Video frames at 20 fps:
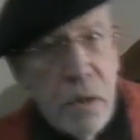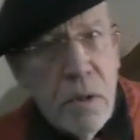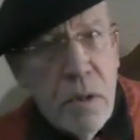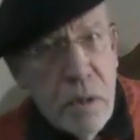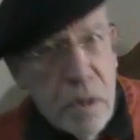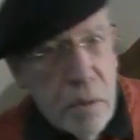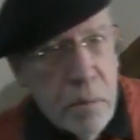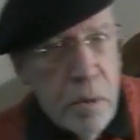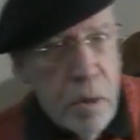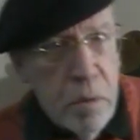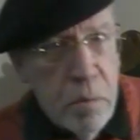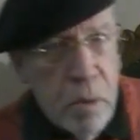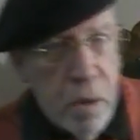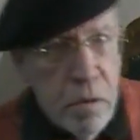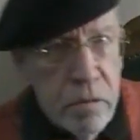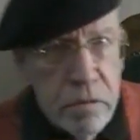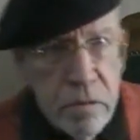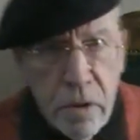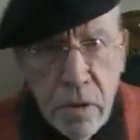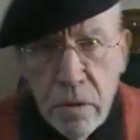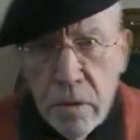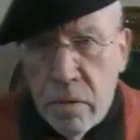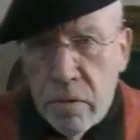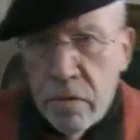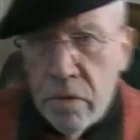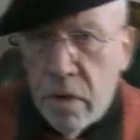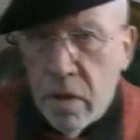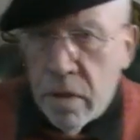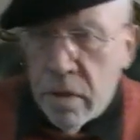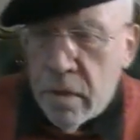to look at the mobile phone
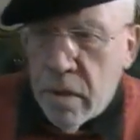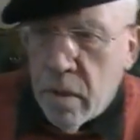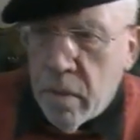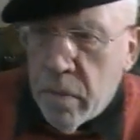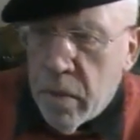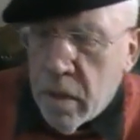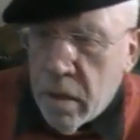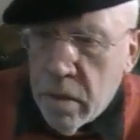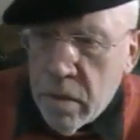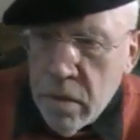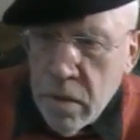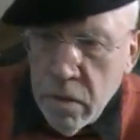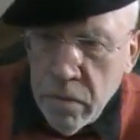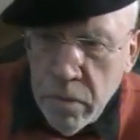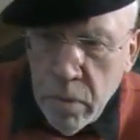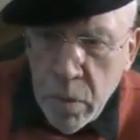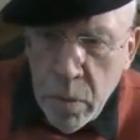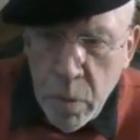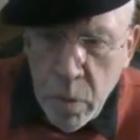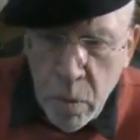and find something and so forth.